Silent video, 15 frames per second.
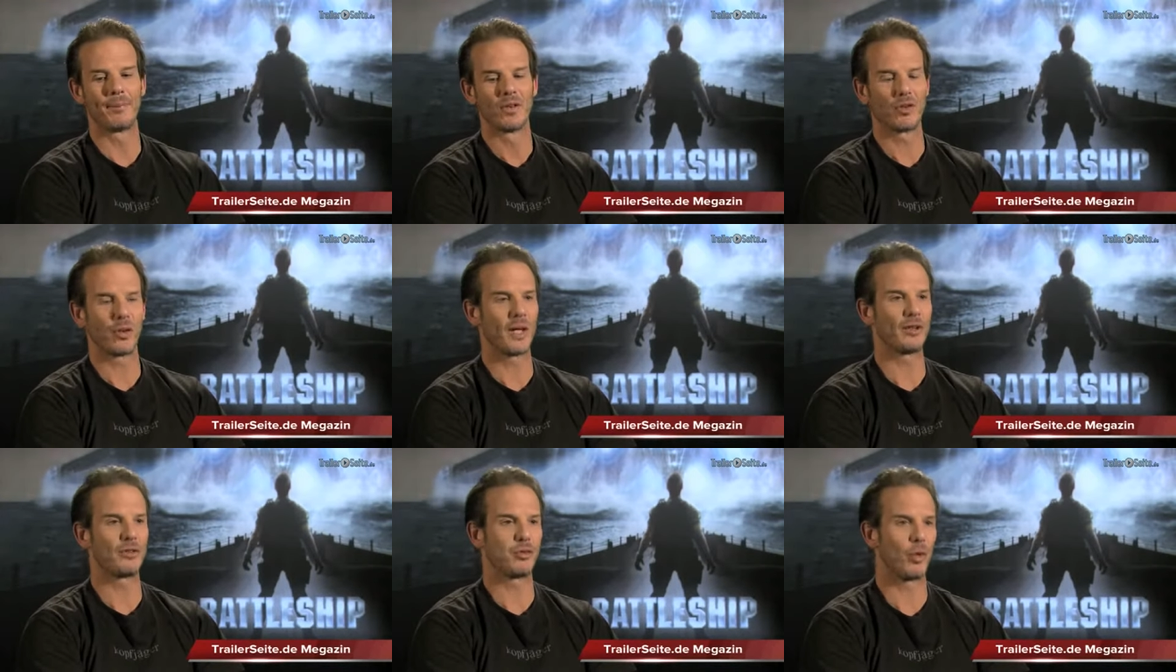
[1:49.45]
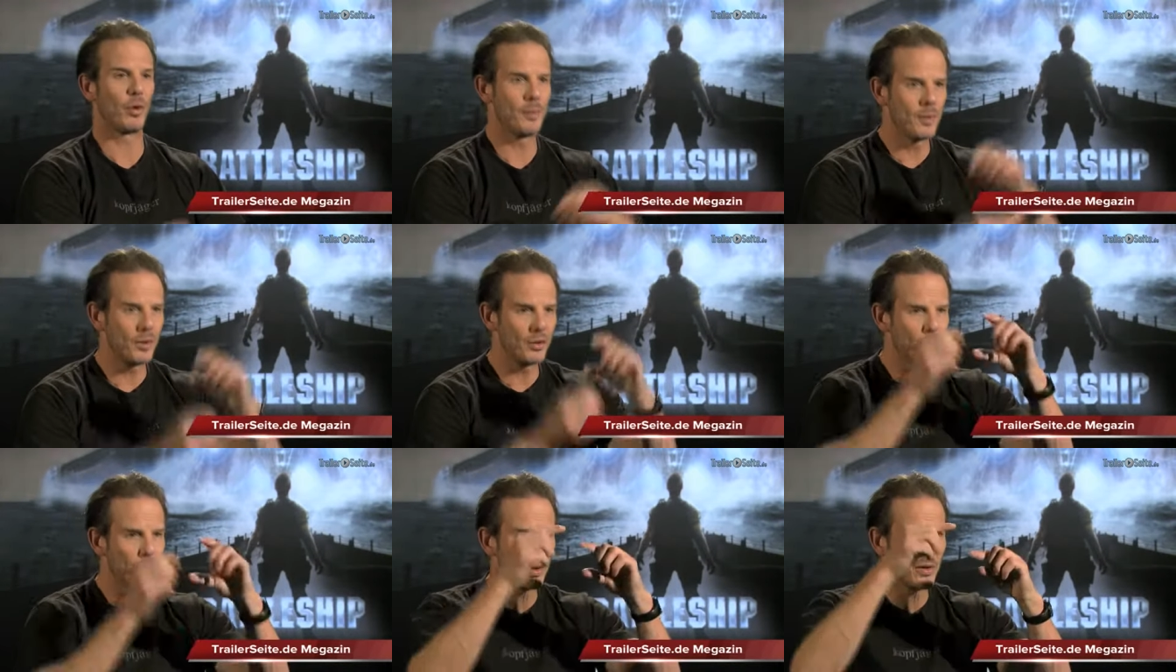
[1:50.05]

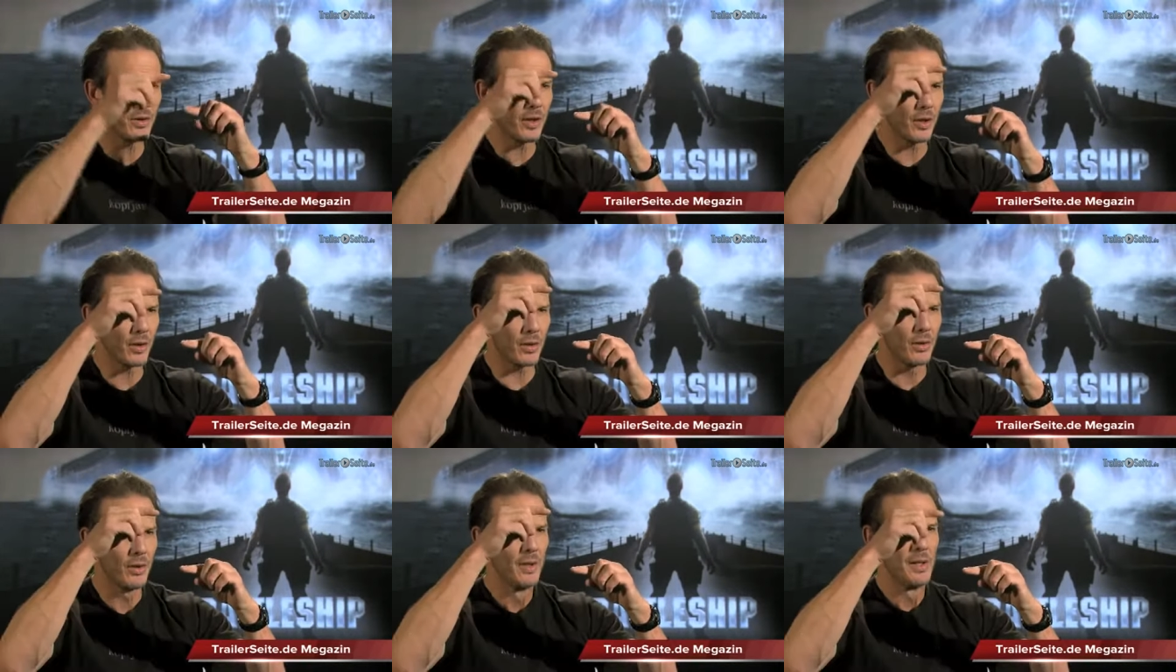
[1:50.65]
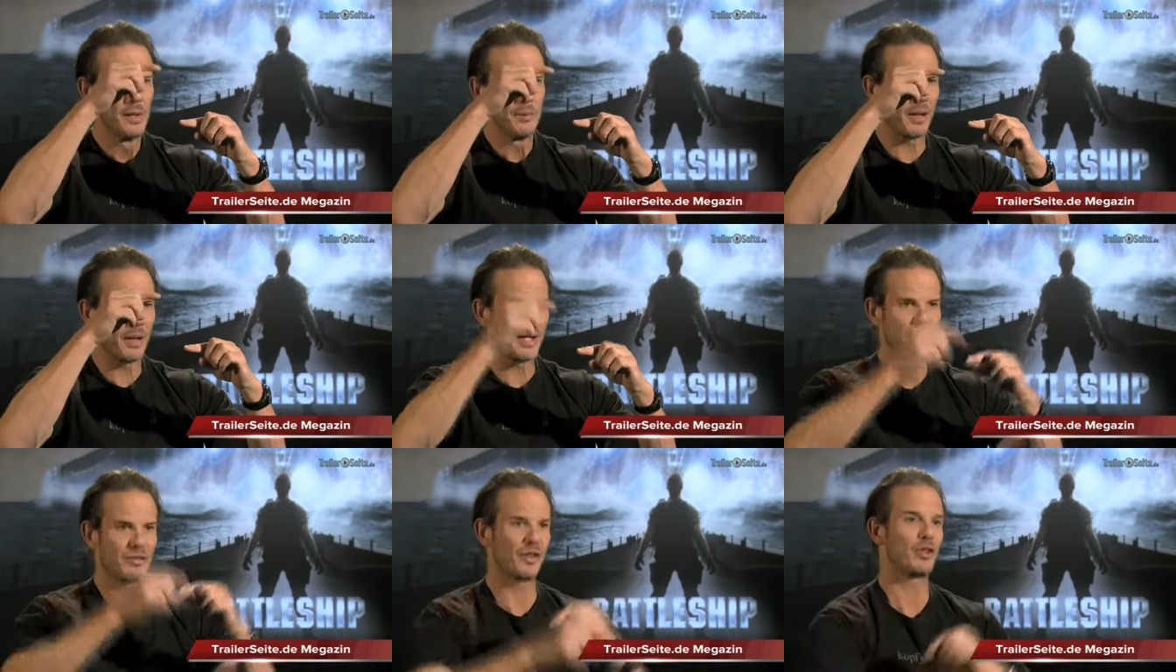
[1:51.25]
Transformers were a little
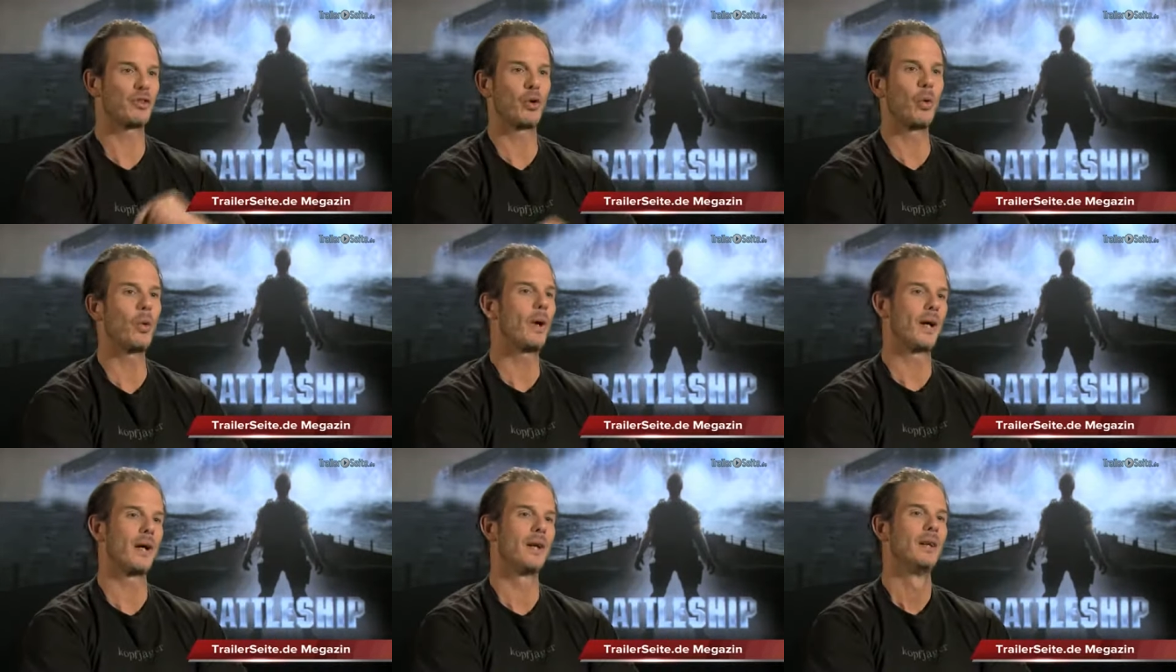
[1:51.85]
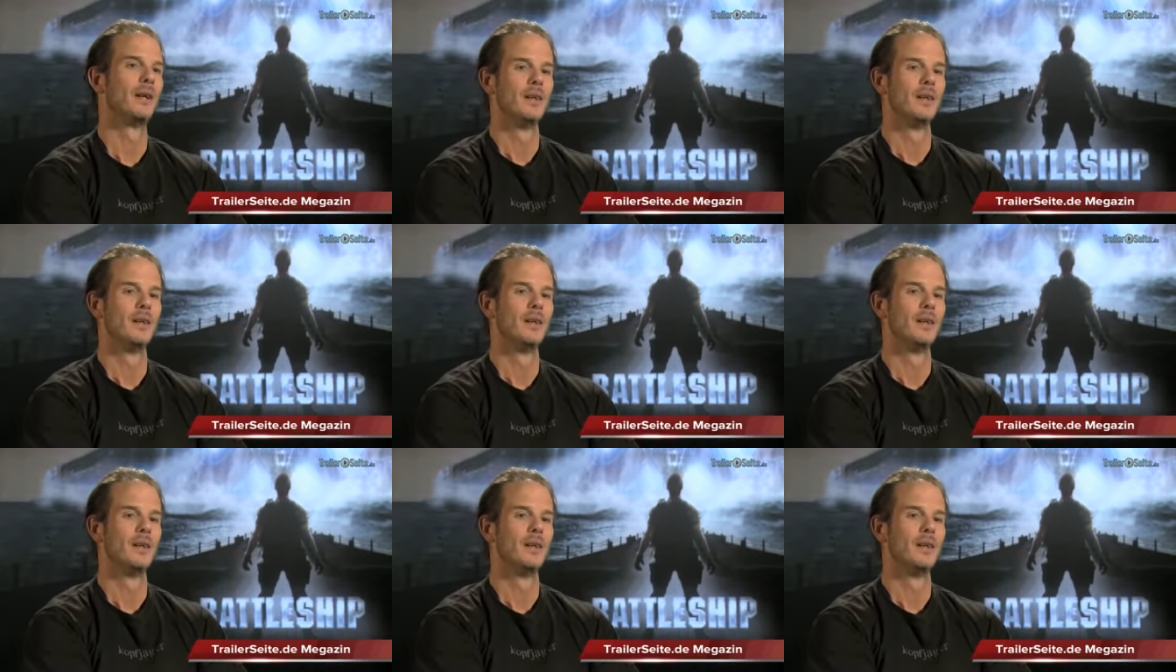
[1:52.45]
plastic toy.